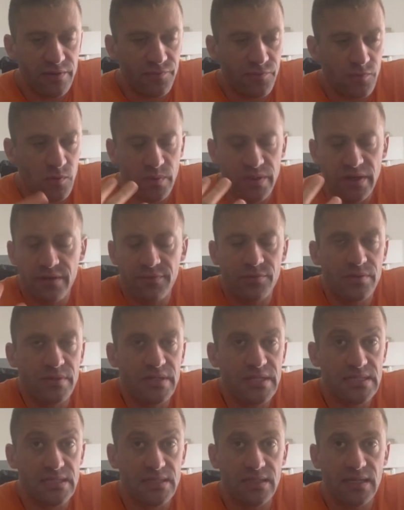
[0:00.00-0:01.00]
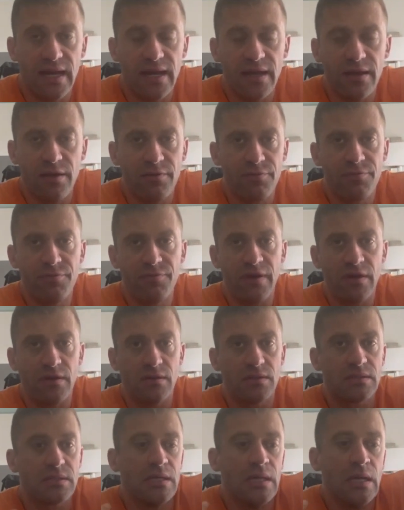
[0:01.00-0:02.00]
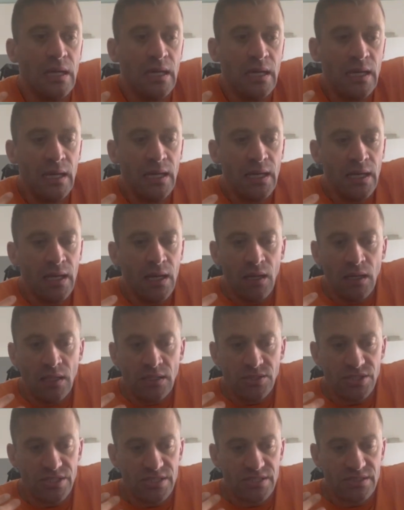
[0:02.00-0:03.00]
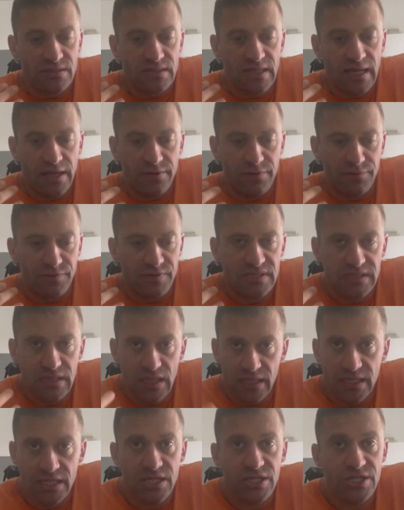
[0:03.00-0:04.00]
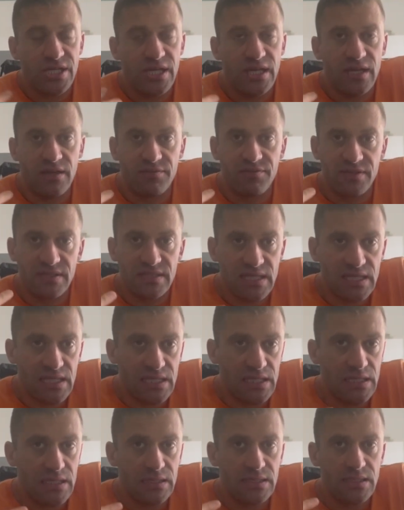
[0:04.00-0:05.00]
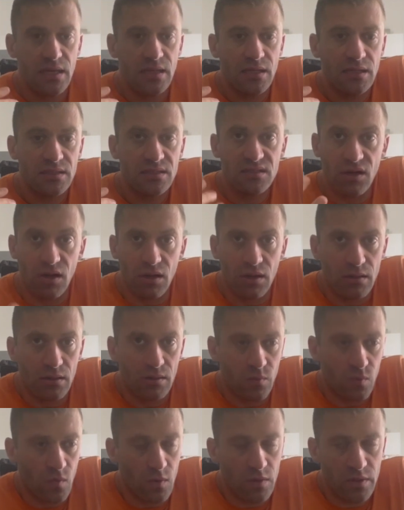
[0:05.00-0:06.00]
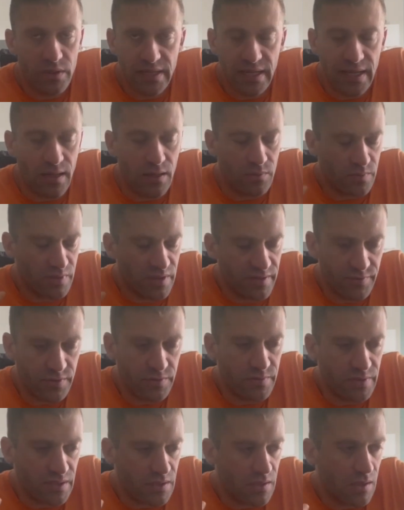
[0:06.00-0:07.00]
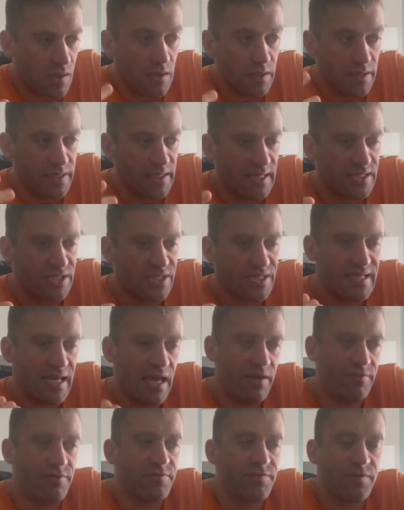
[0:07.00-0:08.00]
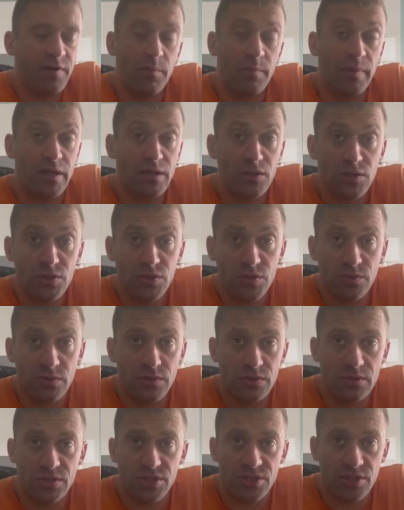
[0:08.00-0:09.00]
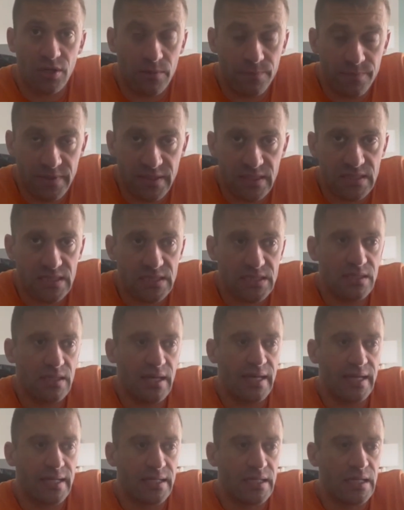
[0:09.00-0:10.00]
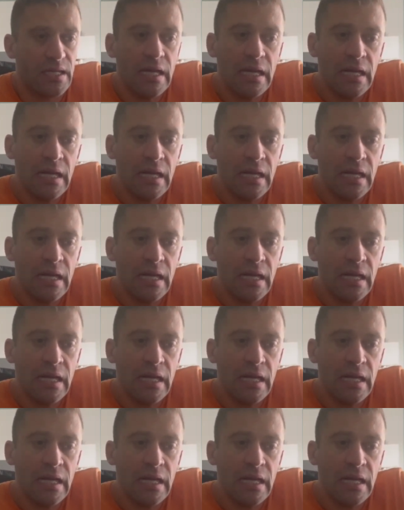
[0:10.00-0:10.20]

for whatever reason, I have felt just kind of sluggish and fatigued, dull, worn down, whatever you want to call it. I just haven't felt my usual sharpness, and